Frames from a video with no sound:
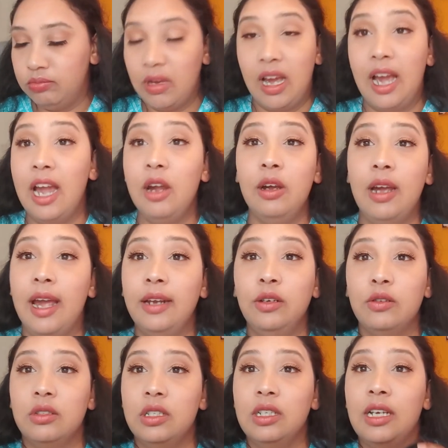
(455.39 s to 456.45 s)
I
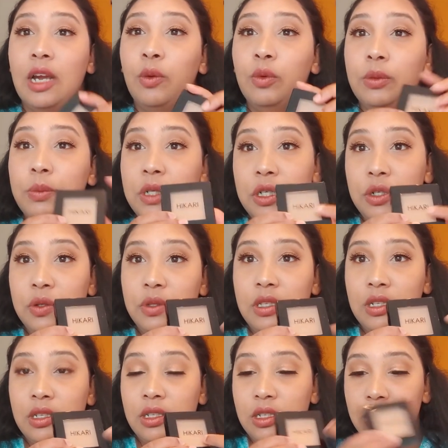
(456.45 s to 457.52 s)
don't think I will be using
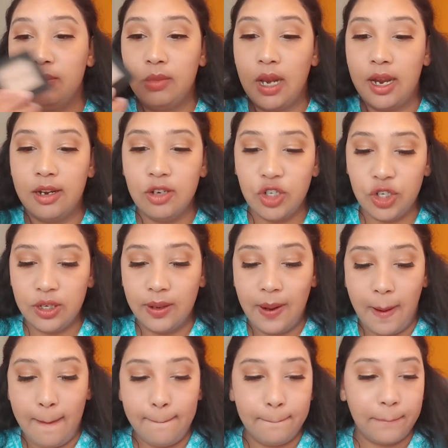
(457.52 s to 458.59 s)
this blush.
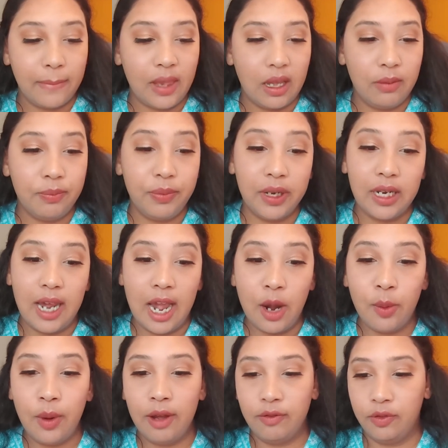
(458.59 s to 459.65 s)
But,
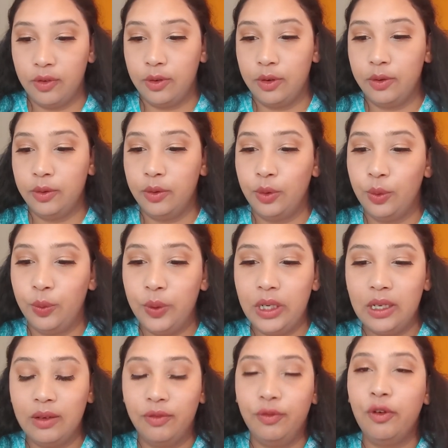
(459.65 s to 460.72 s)
however,
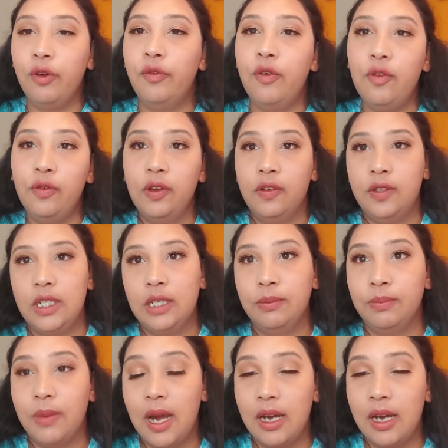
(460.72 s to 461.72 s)
for $15,